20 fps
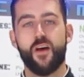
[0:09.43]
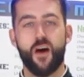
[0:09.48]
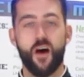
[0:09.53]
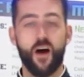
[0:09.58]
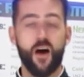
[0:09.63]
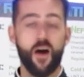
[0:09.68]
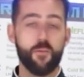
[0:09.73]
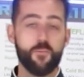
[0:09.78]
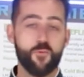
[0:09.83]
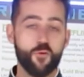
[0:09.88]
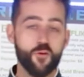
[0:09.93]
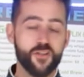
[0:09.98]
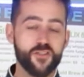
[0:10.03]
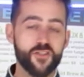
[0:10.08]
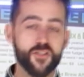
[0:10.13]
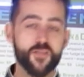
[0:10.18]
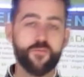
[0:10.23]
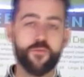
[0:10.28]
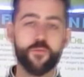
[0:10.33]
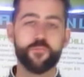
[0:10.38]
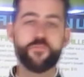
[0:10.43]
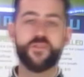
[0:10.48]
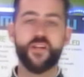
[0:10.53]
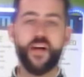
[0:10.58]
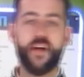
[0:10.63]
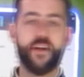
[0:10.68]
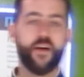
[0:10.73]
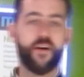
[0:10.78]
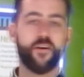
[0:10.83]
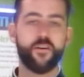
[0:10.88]
I'm originally from
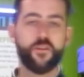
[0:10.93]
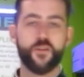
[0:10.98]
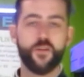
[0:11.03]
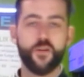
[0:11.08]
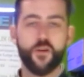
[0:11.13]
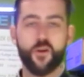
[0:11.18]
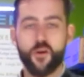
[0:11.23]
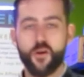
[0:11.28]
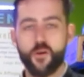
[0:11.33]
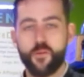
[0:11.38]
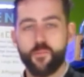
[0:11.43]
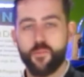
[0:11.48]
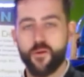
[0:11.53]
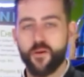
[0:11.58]
Staten Island, New York,